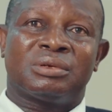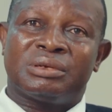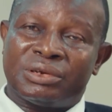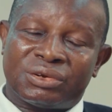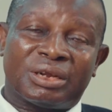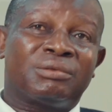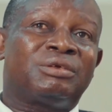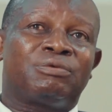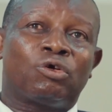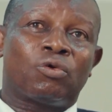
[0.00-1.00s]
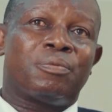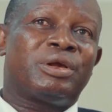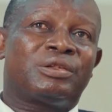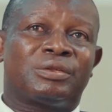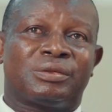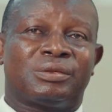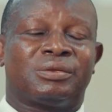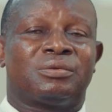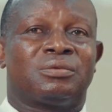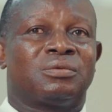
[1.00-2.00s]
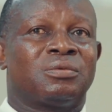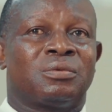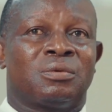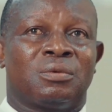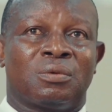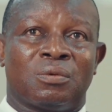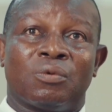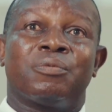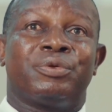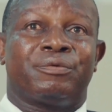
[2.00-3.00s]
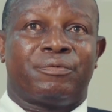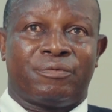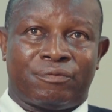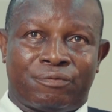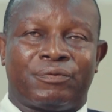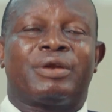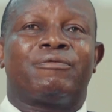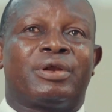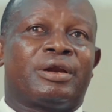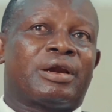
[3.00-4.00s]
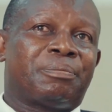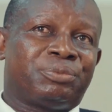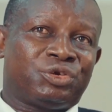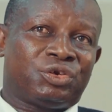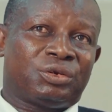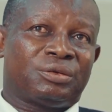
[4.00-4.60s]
nation development will be very, very rapid.